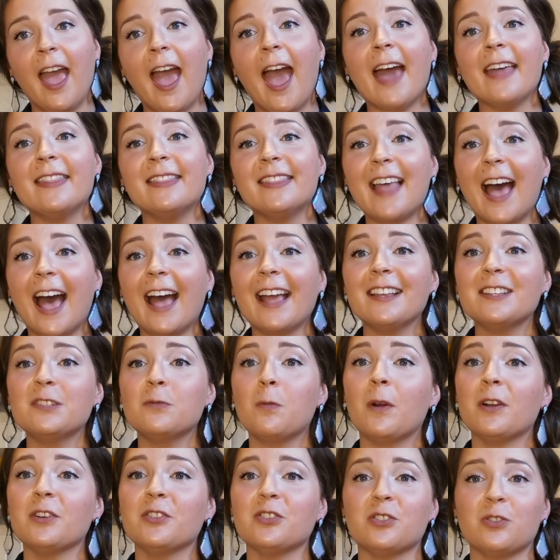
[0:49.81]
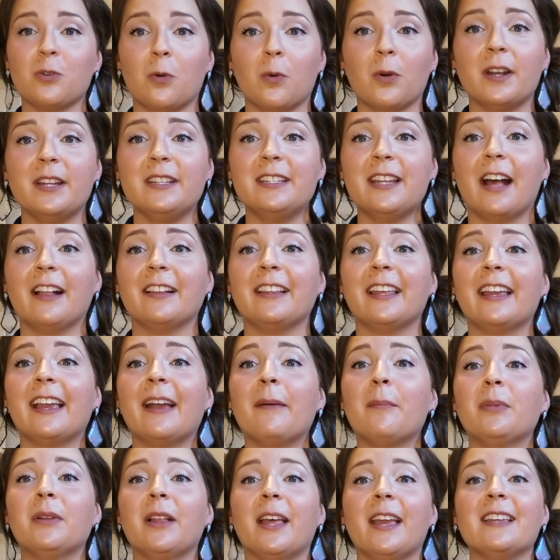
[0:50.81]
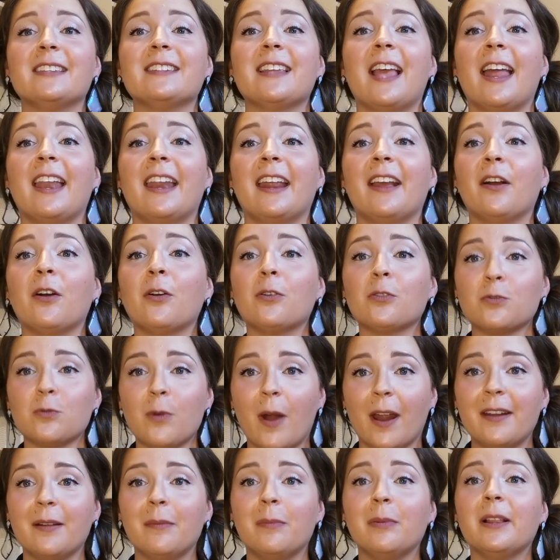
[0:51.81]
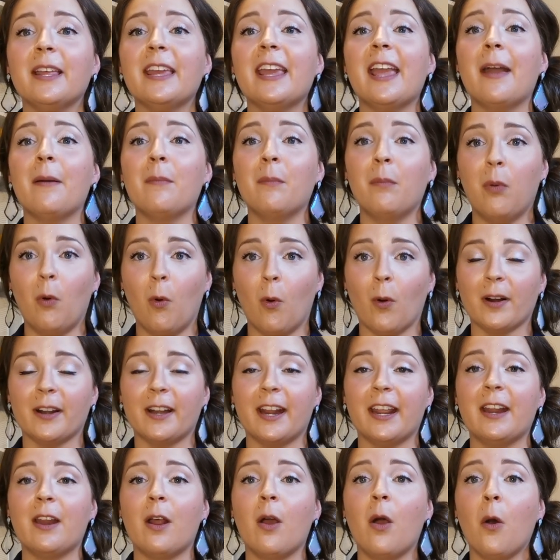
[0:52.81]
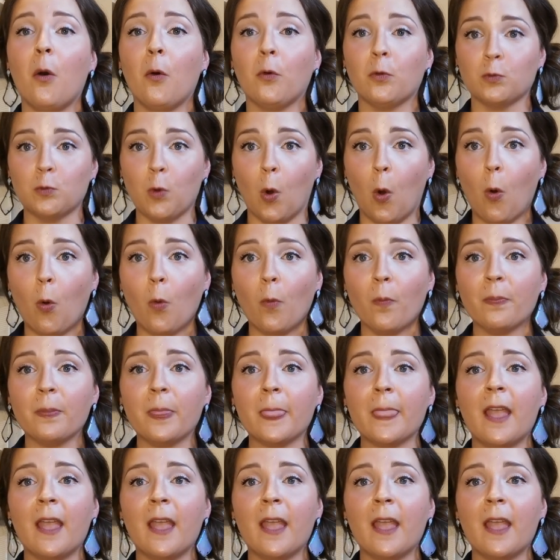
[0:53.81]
And that is where storytelling plays an incredibly important role.